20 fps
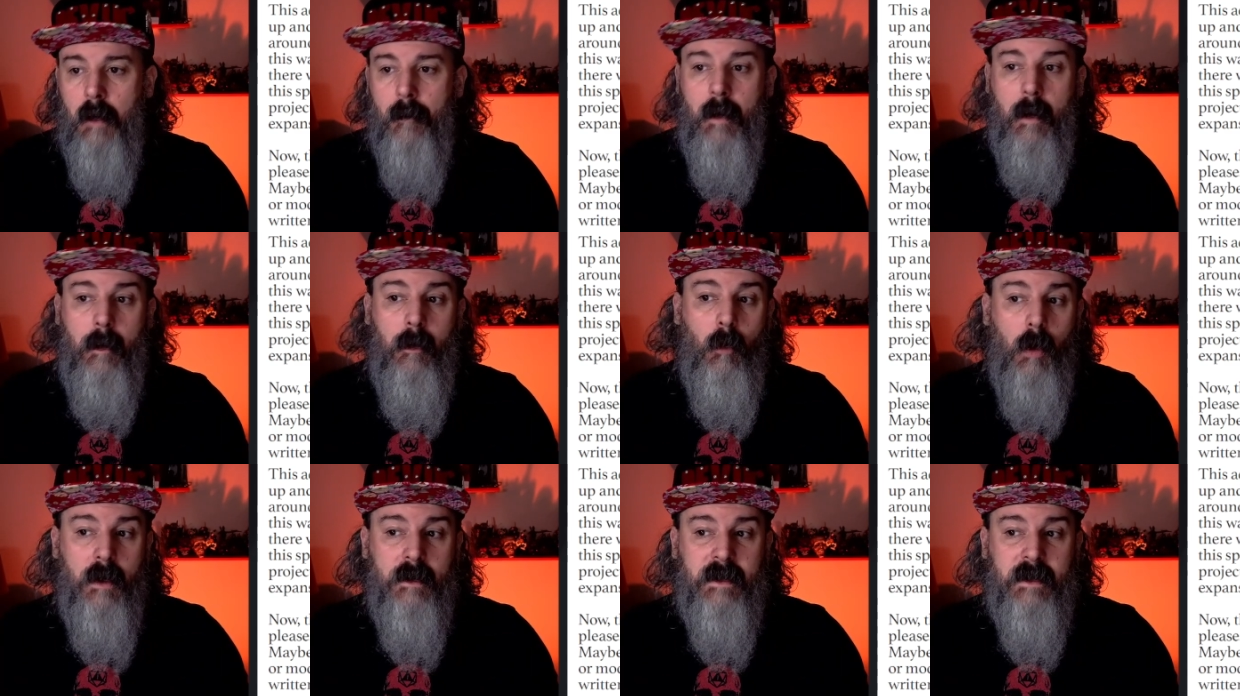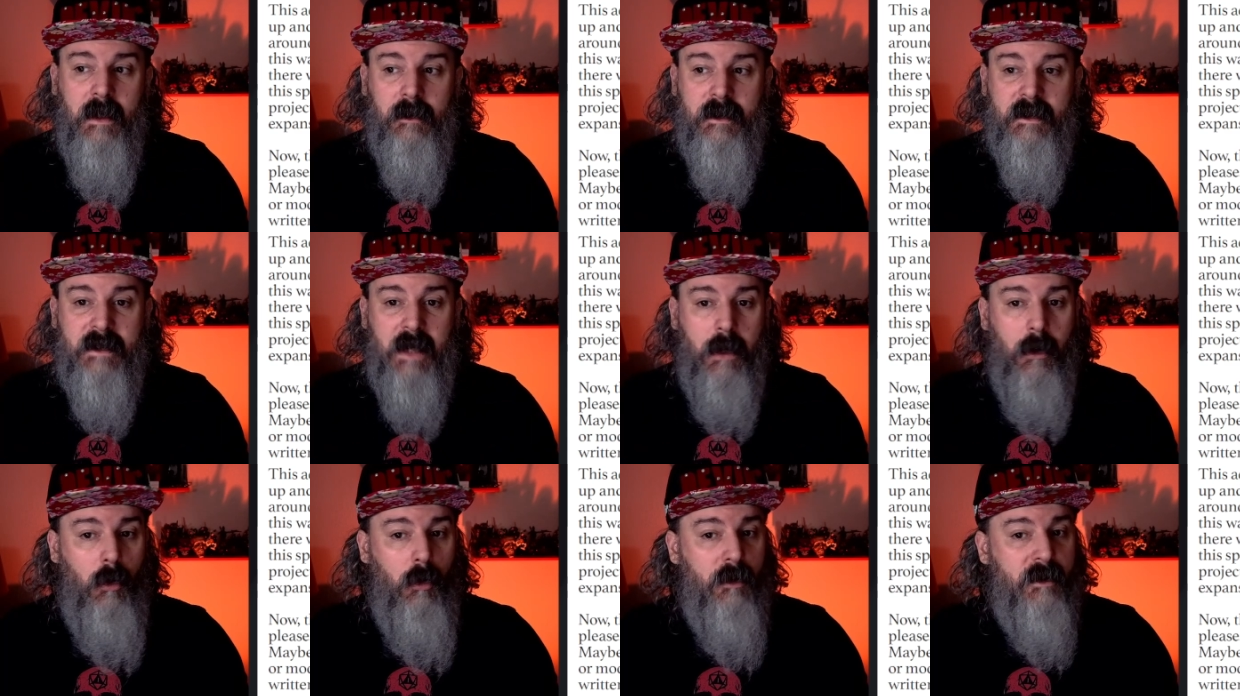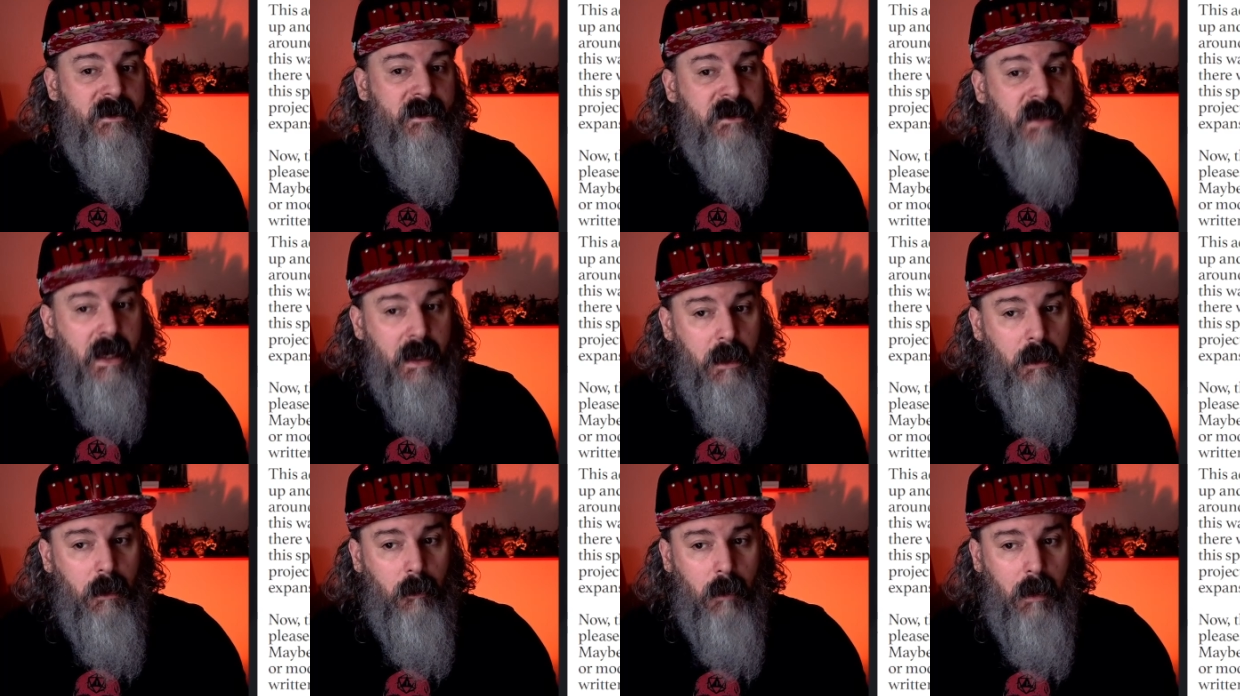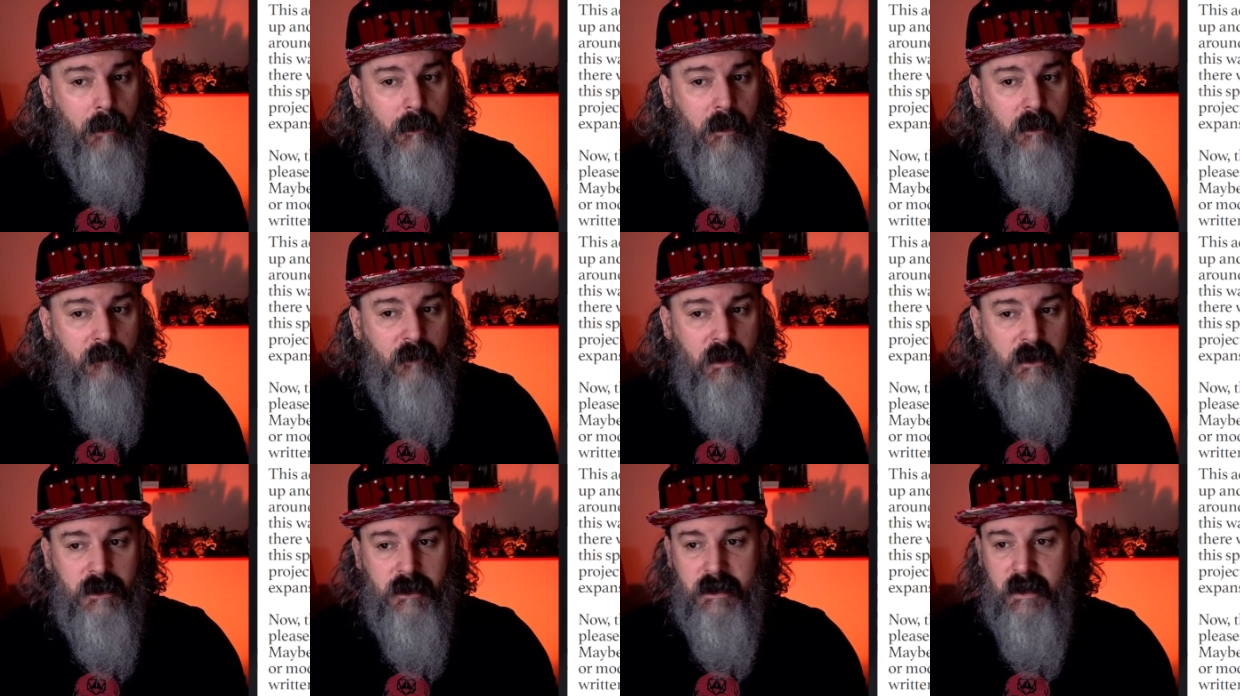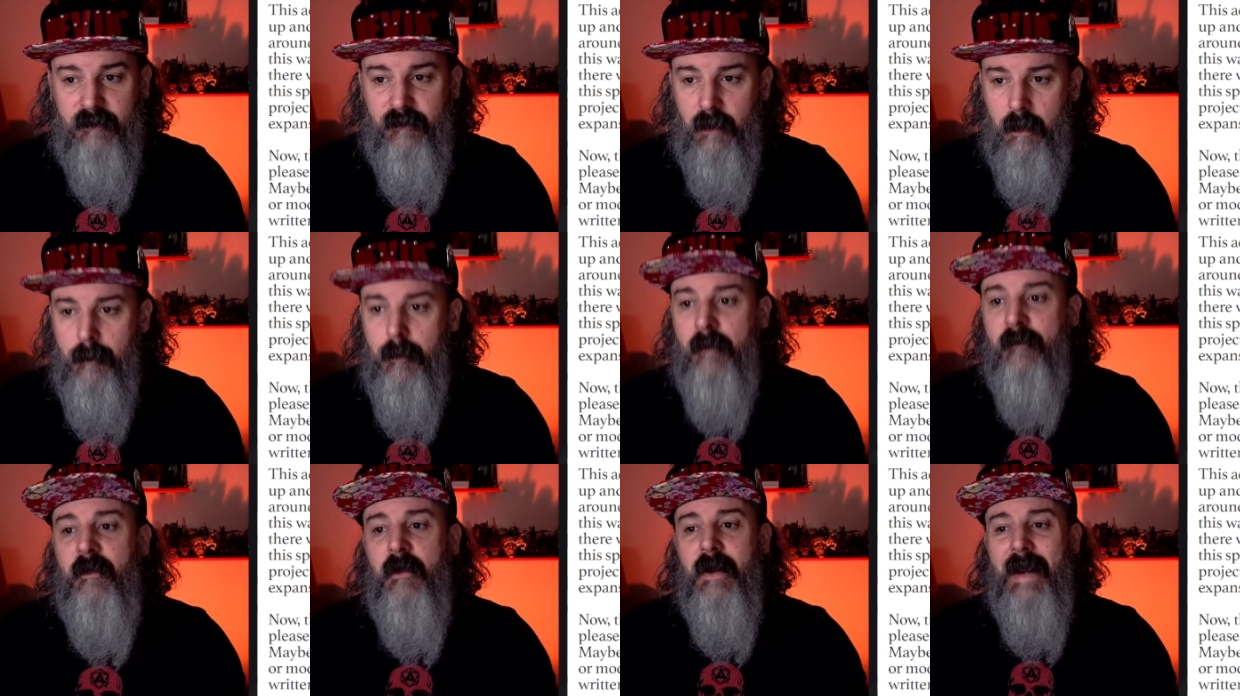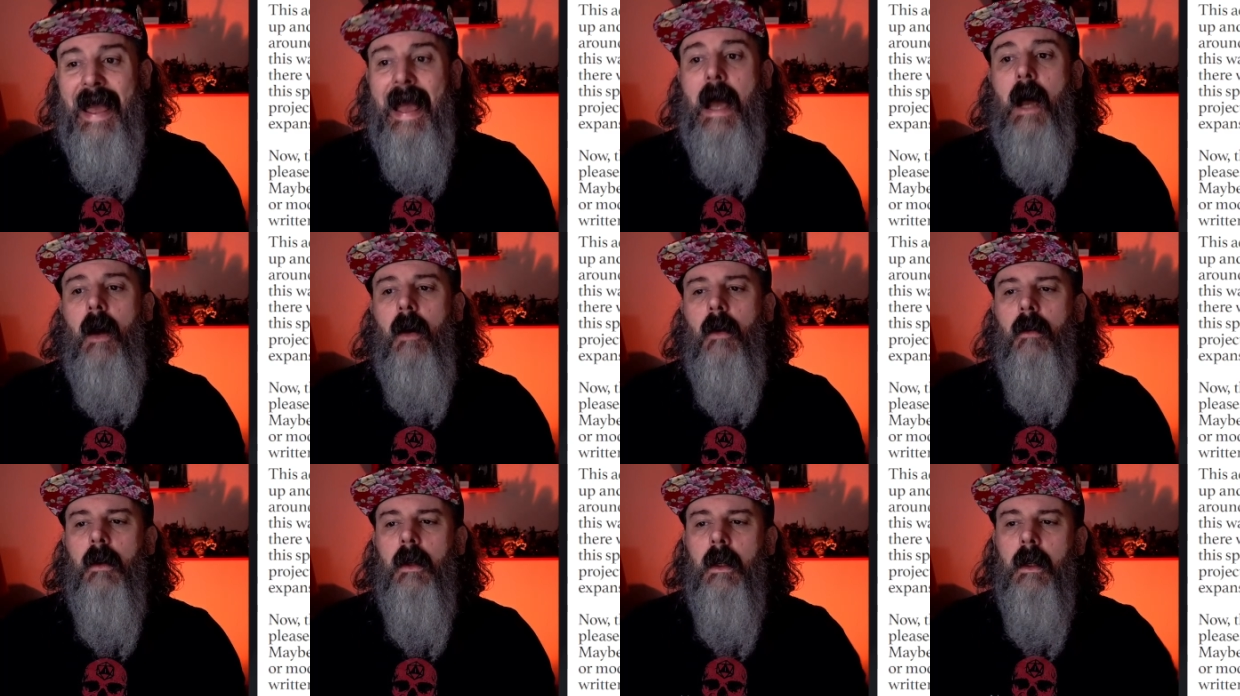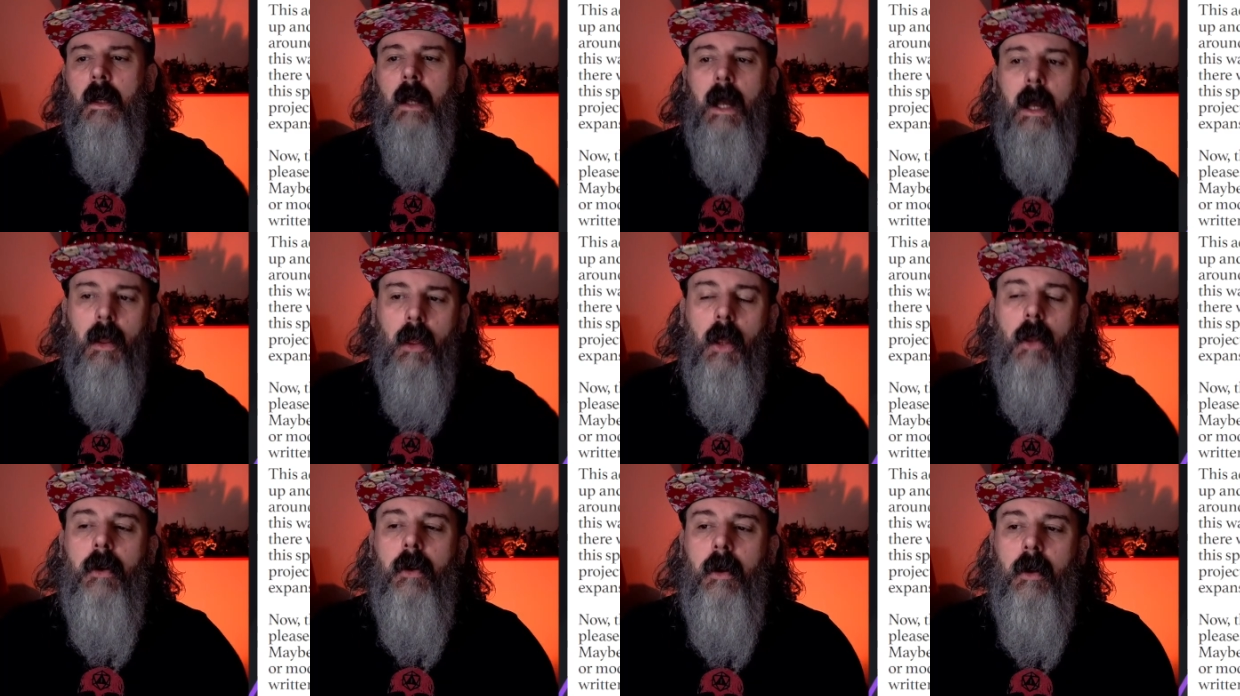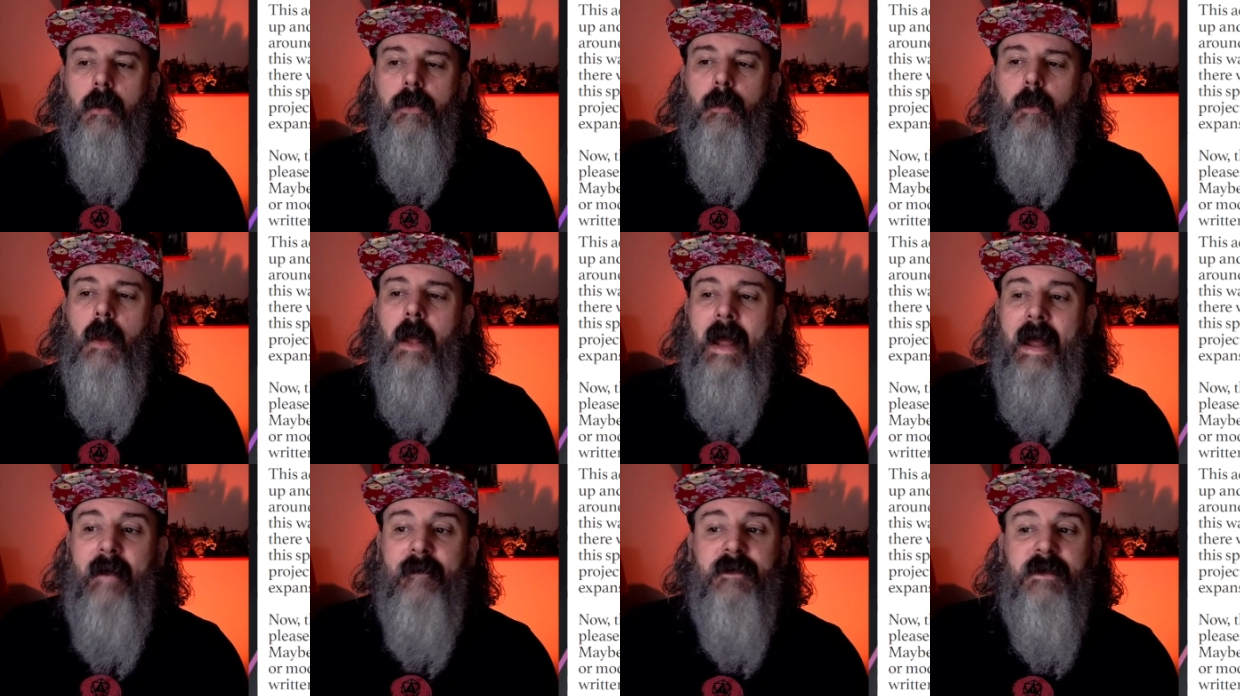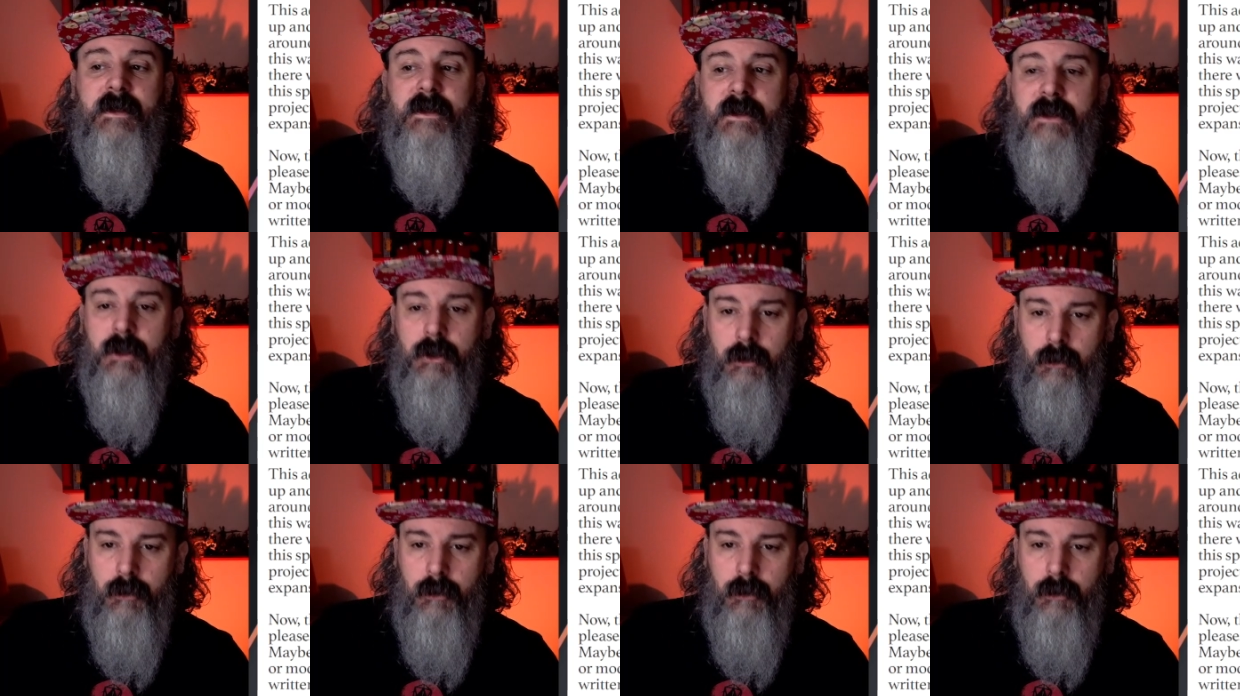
Maybe one day I'll design a whole setting around the adventures I've written, but for now, Hell on Earth will have to do.